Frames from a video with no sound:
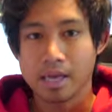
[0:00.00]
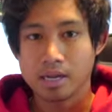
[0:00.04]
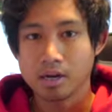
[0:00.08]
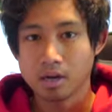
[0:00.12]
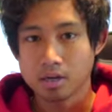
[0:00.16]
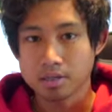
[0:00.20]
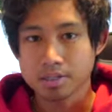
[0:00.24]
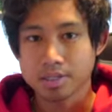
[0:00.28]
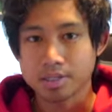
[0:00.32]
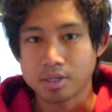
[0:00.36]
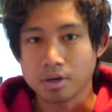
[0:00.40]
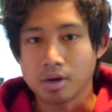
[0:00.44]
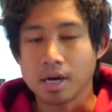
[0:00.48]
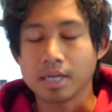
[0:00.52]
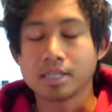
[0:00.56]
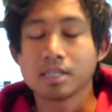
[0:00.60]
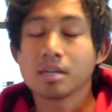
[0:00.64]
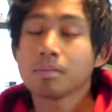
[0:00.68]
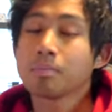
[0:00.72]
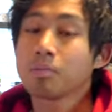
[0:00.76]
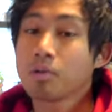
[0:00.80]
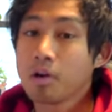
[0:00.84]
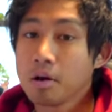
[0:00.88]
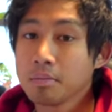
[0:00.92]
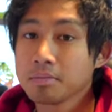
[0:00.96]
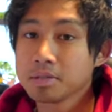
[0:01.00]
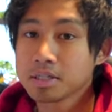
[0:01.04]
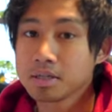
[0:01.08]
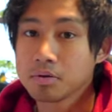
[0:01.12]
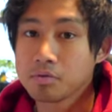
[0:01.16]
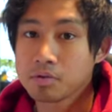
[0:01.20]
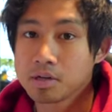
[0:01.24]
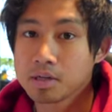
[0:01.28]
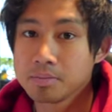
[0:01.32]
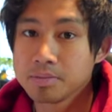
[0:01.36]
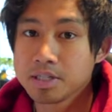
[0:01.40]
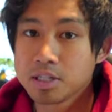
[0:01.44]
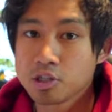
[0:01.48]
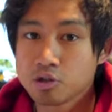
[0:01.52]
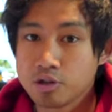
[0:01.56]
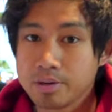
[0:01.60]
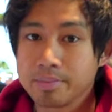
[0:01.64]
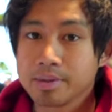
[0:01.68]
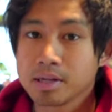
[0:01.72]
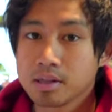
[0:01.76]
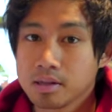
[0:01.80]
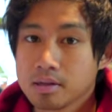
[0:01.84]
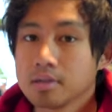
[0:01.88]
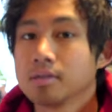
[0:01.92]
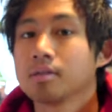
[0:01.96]
And also, I did promise that we're gonna be
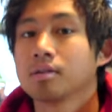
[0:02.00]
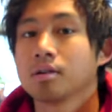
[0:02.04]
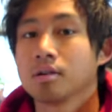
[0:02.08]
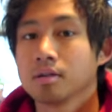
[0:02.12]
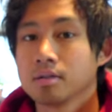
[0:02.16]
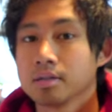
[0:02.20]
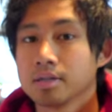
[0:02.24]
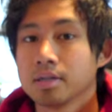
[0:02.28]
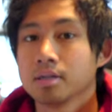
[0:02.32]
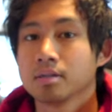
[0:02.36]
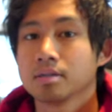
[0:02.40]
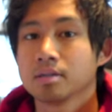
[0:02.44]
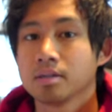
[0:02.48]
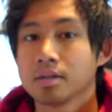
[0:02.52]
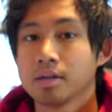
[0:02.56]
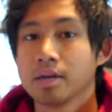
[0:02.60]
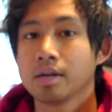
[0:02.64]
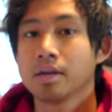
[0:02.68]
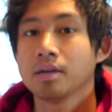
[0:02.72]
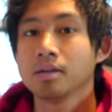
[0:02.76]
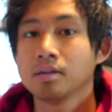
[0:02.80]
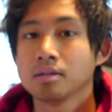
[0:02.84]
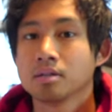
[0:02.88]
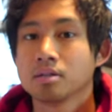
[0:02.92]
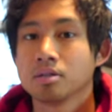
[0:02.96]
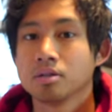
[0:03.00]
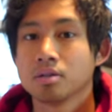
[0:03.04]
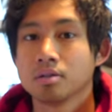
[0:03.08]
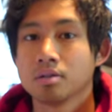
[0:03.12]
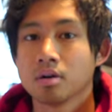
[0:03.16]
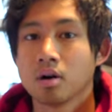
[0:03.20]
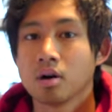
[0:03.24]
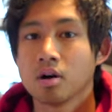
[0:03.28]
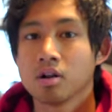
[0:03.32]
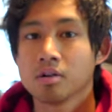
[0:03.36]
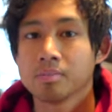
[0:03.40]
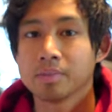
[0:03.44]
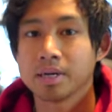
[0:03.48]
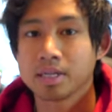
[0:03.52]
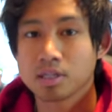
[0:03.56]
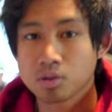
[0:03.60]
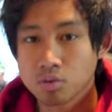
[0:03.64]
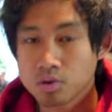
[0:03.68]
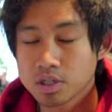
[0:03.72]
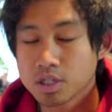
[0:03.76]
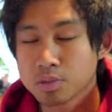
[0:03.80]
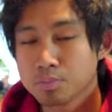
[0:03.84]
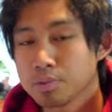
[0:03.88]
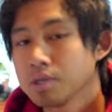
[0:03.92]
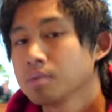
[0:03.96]
streaming a little earlier today to all my
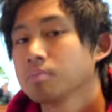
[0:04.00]
Twitch